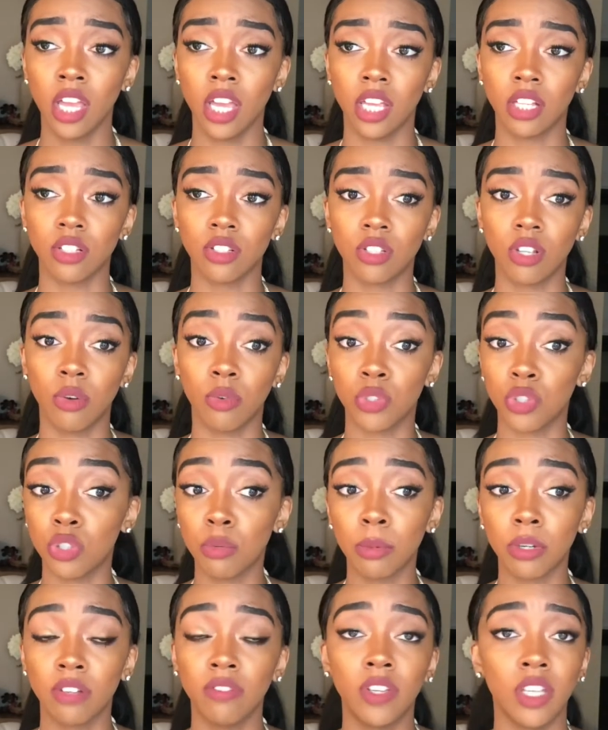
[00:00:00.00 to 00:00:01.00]
And so it was
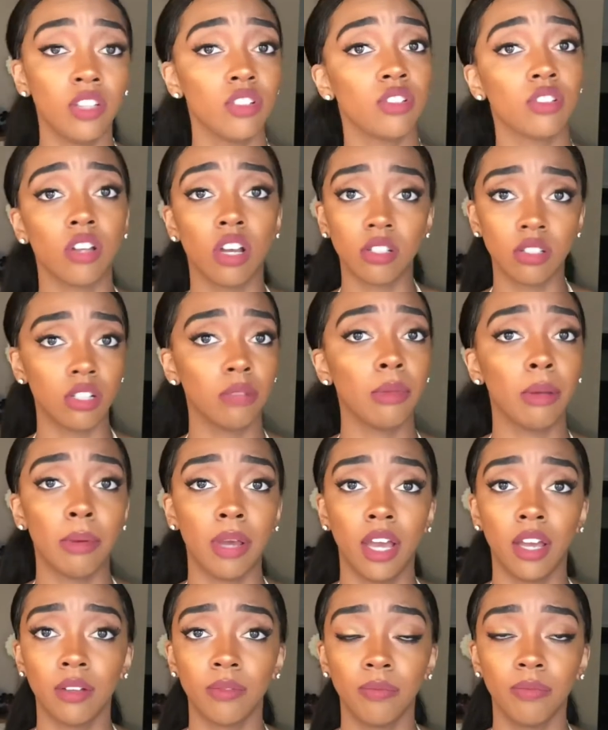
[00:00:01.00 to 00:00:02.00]
super convenient, just toss it on my
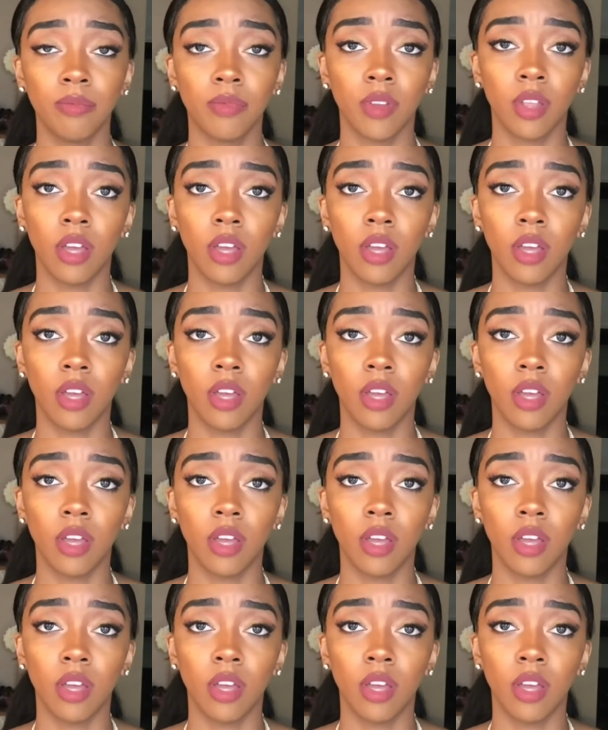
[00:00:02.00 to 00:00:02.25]
back.